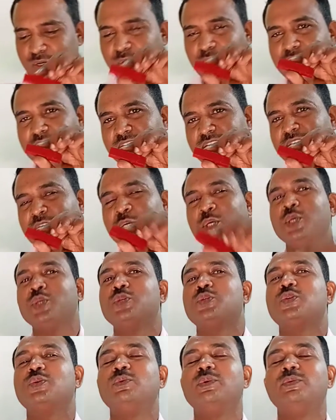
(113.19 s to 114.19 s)
Okay,
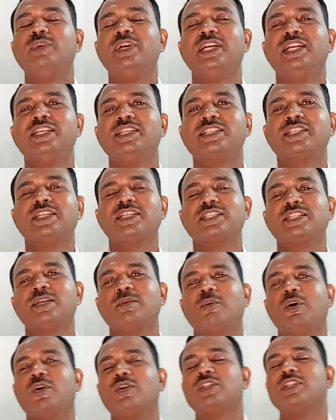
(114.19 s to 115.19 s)
so we will discuss
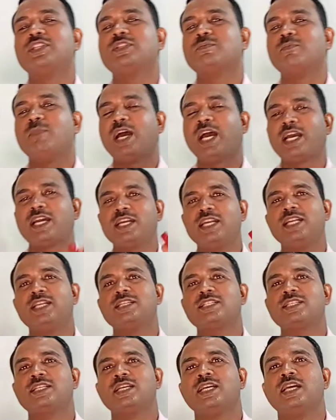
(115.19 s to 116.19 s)
about these
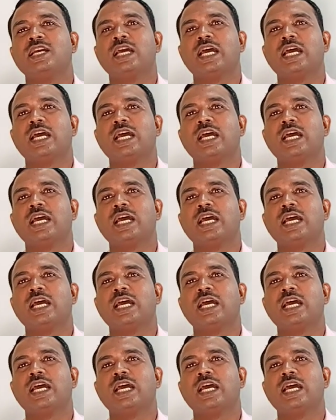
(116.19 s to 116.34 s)
magnets,